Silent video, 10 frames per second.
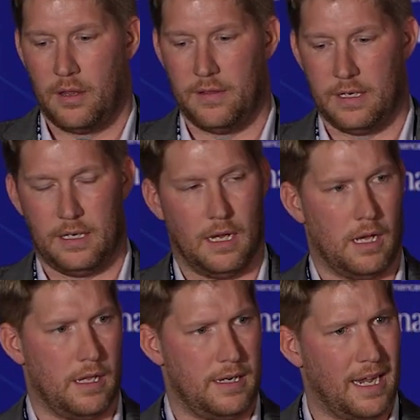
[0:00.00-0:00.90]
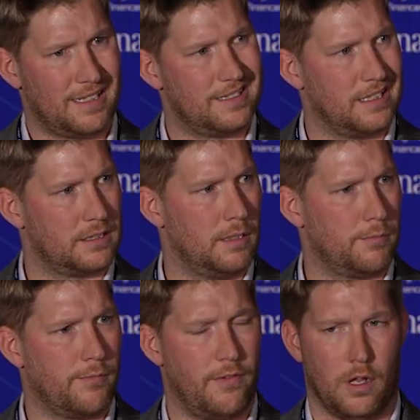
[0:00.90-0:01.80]
The next
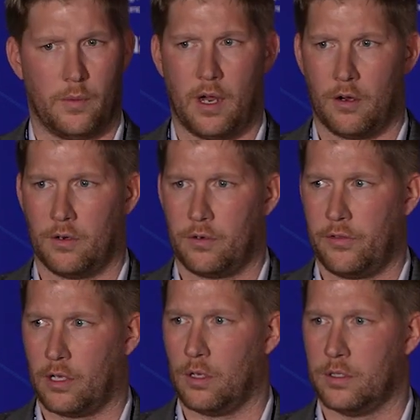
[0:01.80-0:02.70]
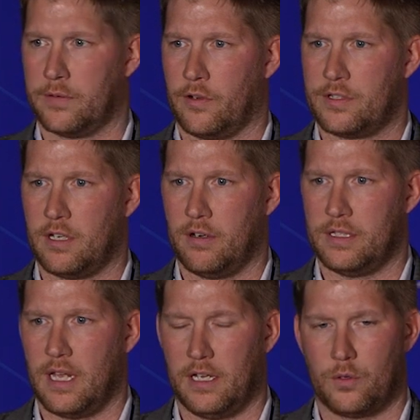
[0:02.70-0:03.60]
system following the close of our
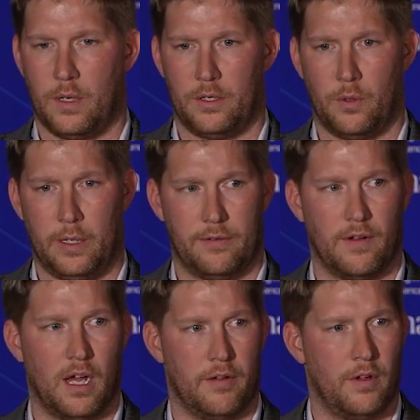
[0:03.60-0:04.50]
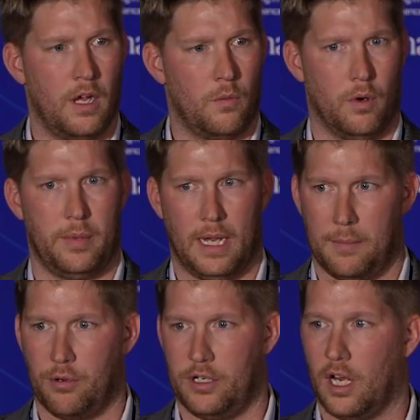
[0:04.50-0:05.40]
Series A in 2025 will be a
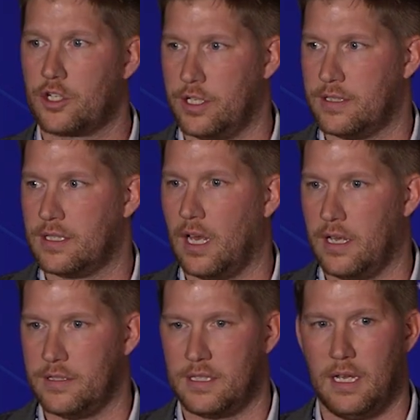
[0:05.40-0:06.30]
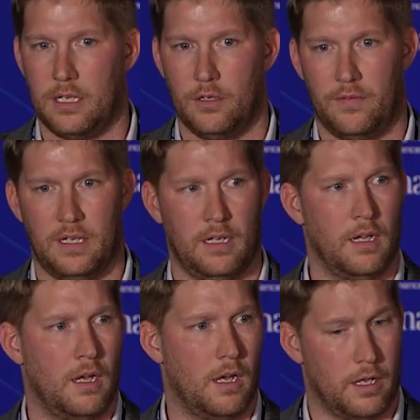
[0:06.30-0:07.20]
production-sized AUV
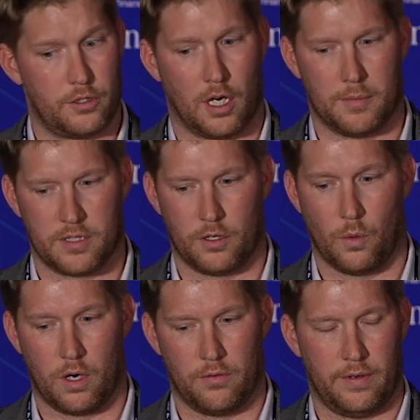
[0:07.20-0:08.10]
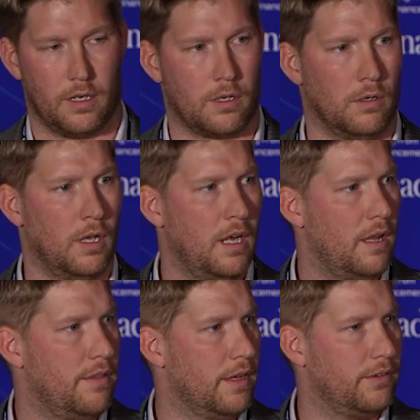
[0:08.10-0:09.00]
autonomous underwater vehicle.
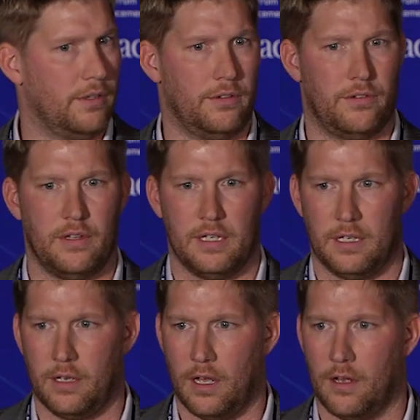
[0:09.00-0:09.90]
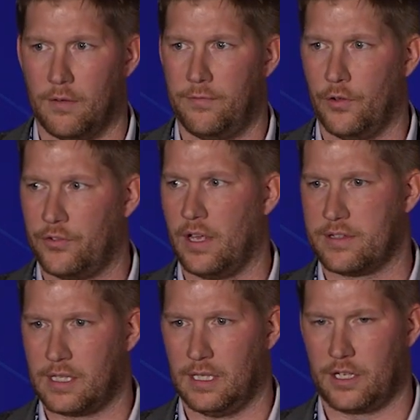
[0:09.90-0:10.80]
This is the
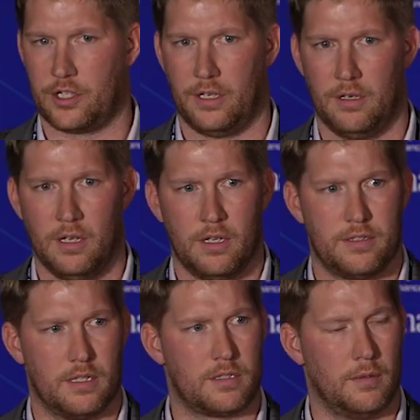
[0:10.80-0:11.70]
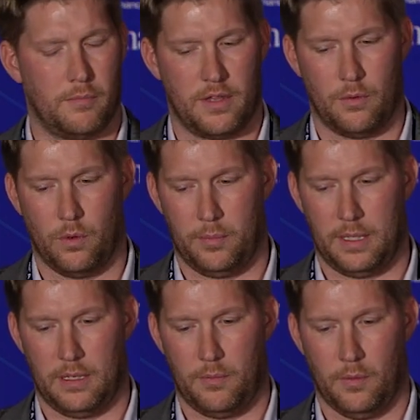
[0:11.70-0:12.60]
full-size collection system that we'll
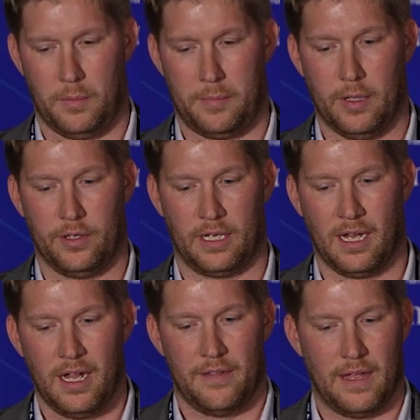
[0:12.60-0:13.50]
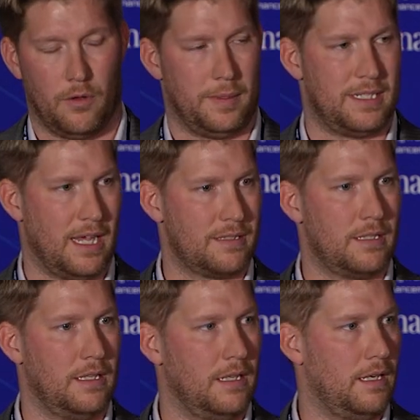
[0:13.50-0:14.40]
be building. That will be
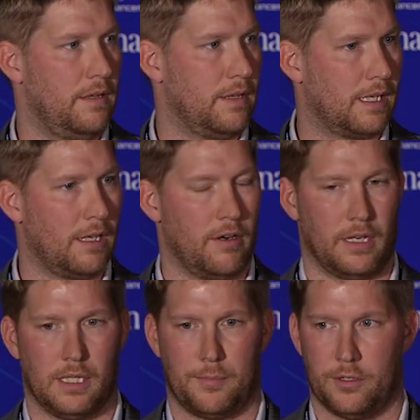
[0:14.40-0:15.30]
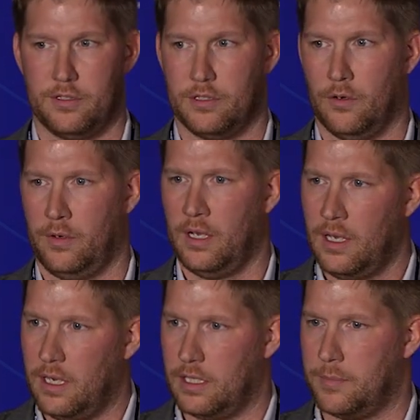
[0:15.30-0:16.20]
tested in the Clarion-Clipperton Zone
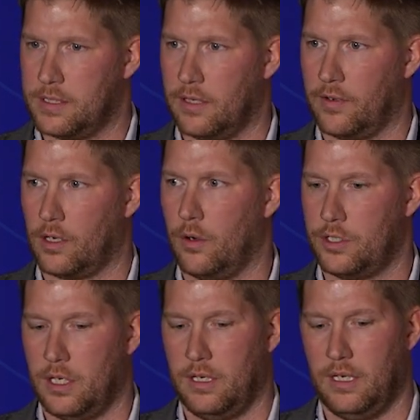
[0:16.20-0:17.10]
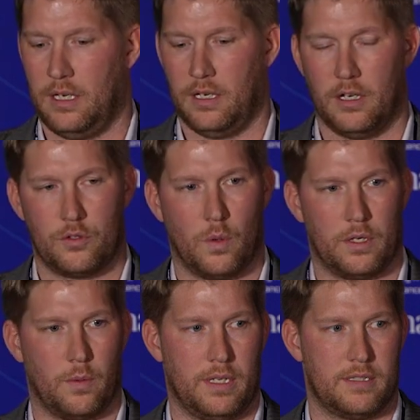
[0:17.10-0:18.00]
in the Pacific Ocean in
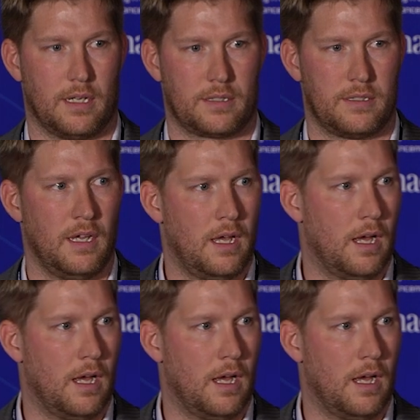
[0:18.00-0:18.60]
2026.